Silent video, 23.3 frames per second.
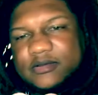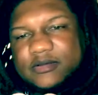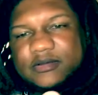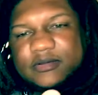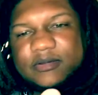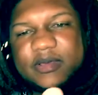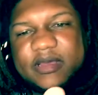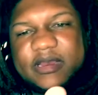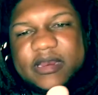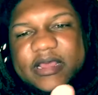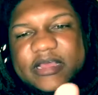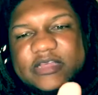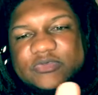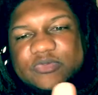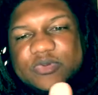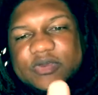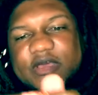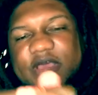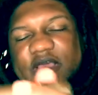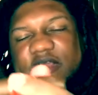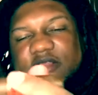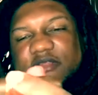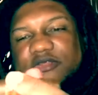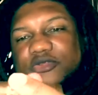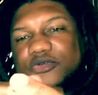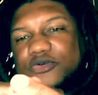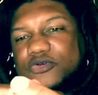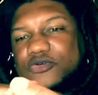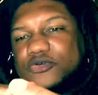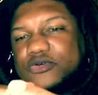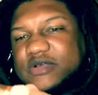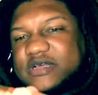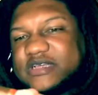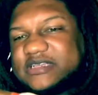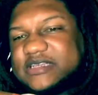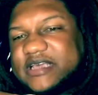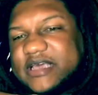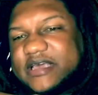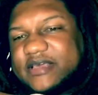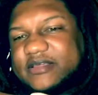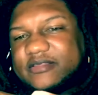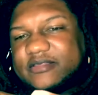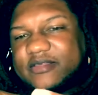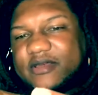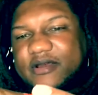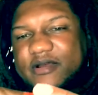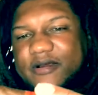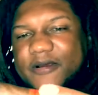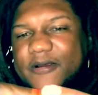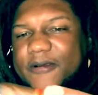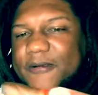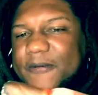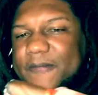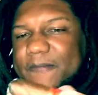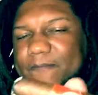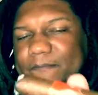And as we're getting through the second, third,